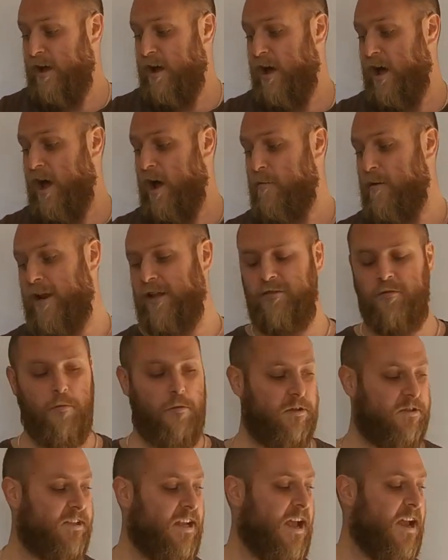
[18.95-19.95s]
And then
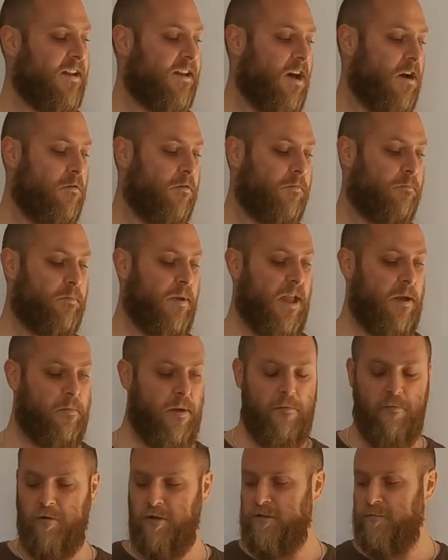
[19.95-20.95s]
towards the end I'll be a
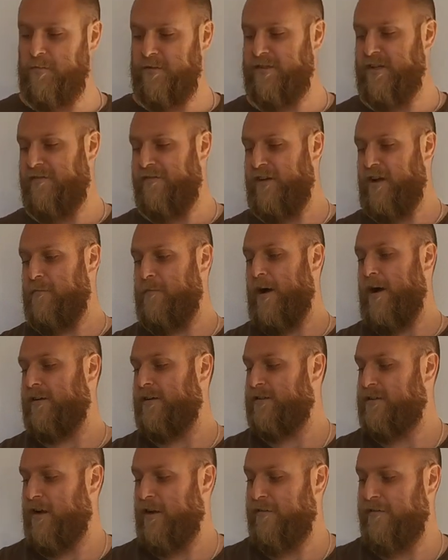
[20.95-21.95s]
bit more specific about
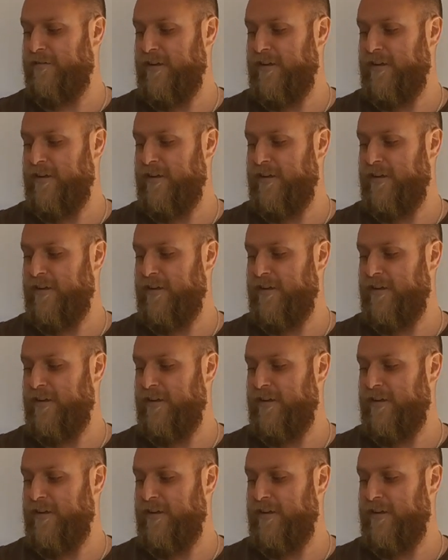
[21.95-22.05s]
design